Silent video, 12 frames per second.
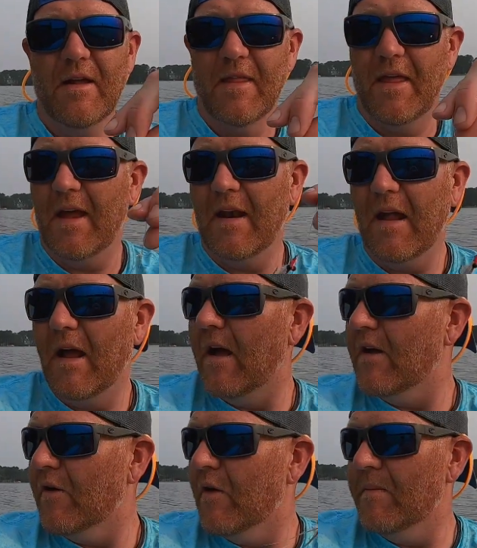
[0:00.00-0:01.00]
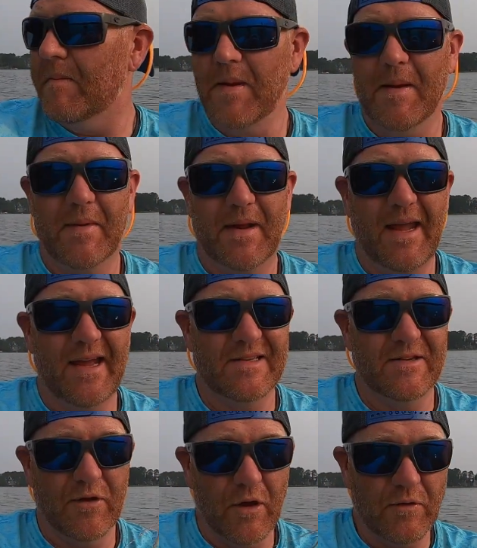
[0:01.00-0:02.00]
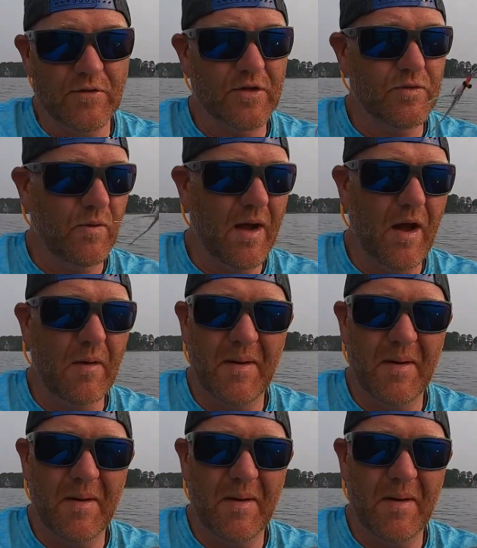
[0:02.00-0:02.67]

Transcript: that I will hoping be able to catch those as well.